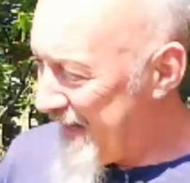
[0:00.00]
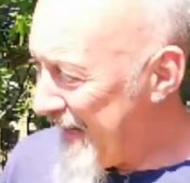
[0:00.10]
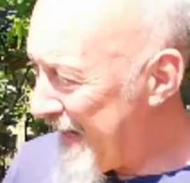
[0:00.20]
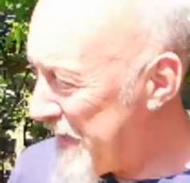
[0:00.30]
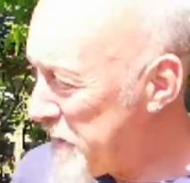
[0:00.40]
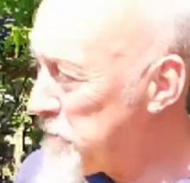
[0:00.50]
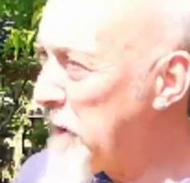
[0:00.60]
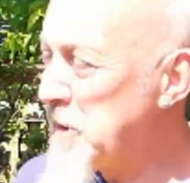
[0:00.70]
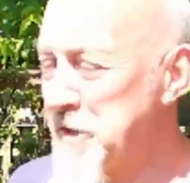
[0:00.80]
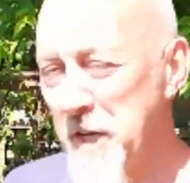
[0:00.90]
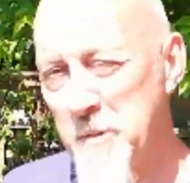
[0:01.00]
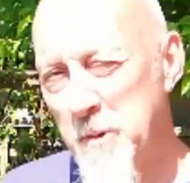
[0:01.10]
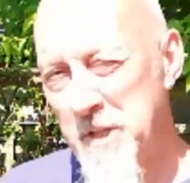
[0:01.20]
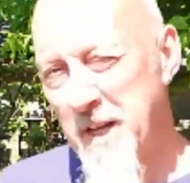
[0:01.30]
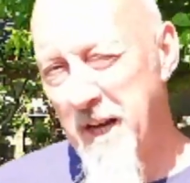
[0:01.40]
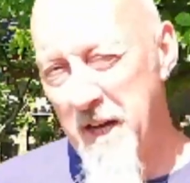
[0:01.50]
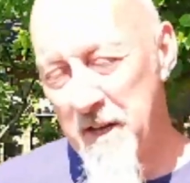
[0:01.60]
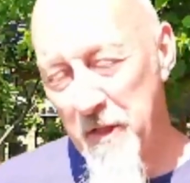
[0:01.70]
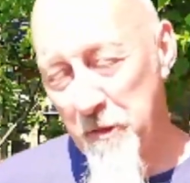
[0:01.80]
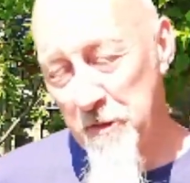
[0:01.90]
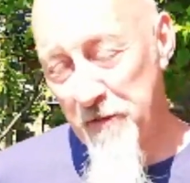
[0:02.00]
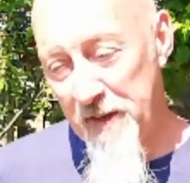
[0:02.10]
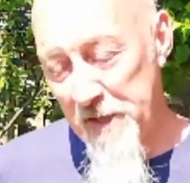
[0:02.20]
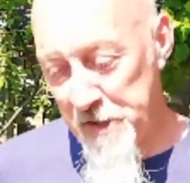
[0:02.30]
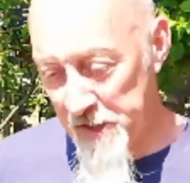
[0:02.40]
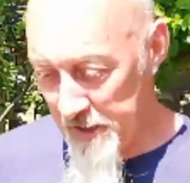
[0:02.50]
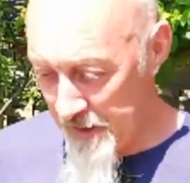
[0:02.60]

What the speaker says: and motorcycles through the village.